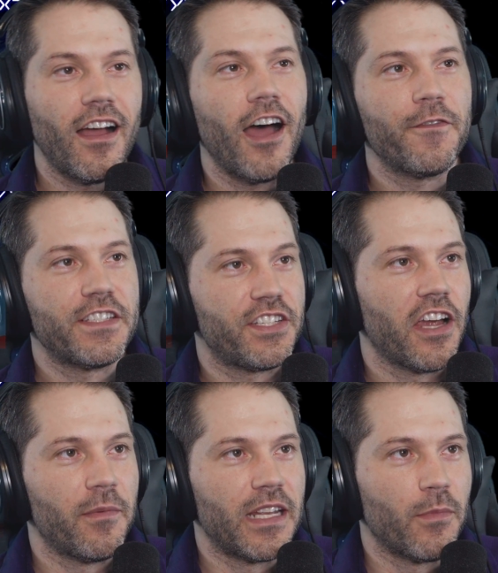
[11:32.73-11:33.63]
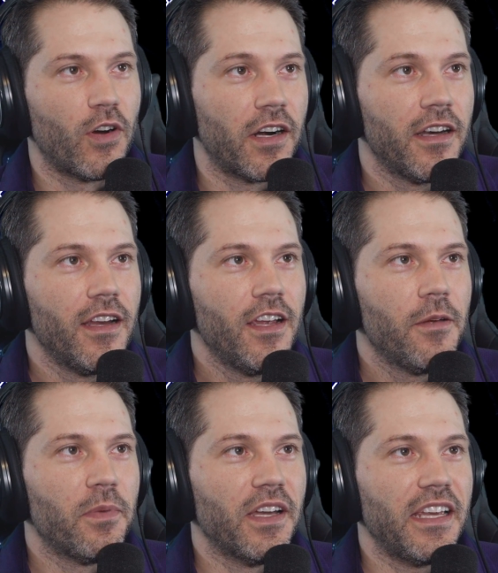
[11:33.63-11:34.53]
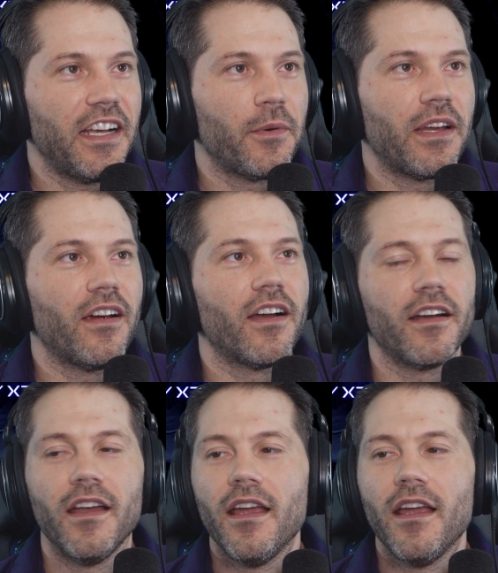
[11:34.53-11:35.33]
office job anymore. But here we are.